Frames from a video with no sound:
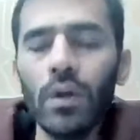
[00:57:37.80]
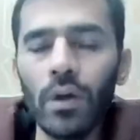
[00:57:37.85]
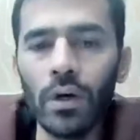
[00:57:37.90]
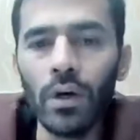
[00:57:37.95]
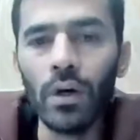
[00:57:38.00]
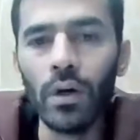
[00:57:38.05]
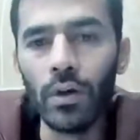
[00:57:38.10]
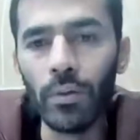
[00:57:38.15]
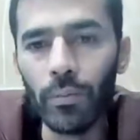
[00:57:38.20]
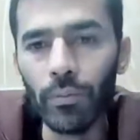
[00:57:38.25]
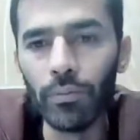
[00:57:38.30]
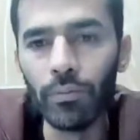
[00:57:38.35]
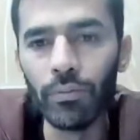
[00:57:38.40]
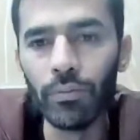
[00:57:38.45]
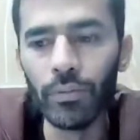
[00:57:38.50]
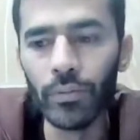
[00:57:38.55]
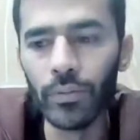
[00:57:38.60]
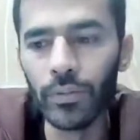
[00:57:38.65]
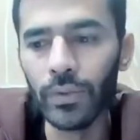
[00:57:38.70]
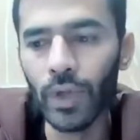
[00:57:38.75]

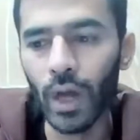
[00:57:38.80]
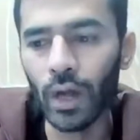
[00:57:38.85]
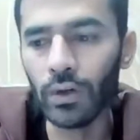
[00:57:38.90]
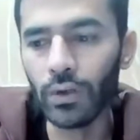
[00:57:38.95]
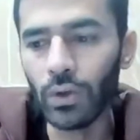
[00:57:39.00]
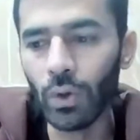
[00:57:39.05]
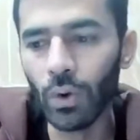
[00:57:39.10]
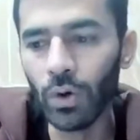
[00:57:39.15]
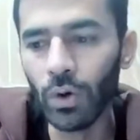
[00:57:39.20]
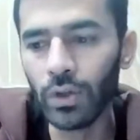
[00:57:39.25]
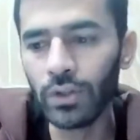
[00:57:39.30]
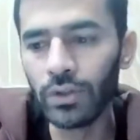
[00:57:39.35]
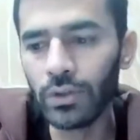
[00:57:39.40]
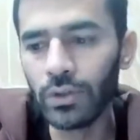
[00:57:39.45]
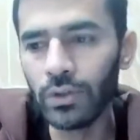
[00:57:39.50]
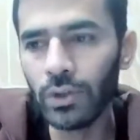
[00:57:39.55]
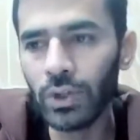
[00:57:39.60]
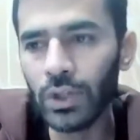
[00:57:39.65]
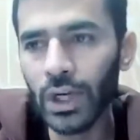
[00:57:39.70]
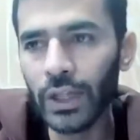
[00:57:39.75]

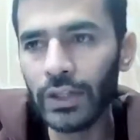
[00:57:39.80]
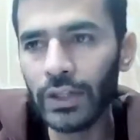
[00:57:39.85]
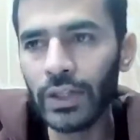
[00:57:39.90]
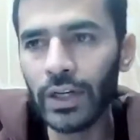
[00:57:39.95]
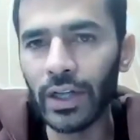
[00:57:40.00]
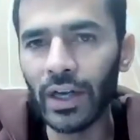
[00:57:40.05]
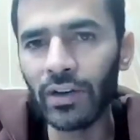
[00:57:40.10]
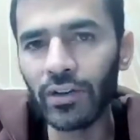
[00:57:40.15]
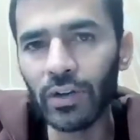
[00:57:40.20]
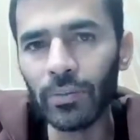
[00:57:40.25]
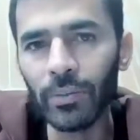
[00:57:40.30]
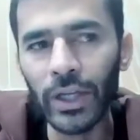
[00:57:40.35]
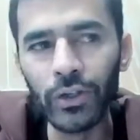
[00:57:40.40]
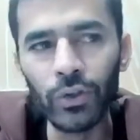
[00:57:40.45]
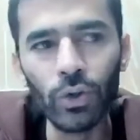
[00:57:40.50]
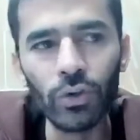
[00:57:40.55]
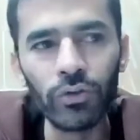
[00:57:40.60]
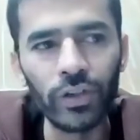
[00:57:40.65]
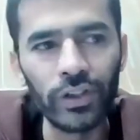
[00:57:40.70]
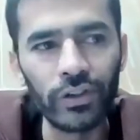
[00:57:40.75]
Don't let that ever make
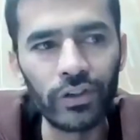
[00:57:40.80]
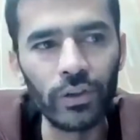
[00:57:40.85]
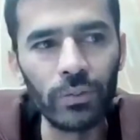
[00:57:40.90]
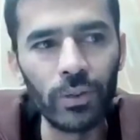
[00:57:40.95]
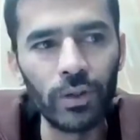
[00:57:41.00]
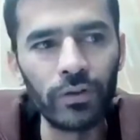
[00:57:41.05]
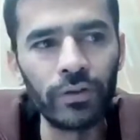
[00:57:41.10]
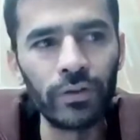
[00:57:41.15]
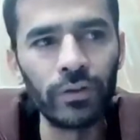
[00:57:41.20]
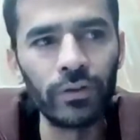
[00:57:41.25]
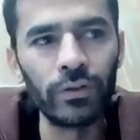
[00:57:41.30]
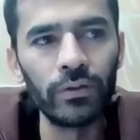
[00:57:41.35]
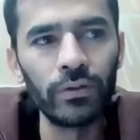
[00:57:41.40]
you a victim of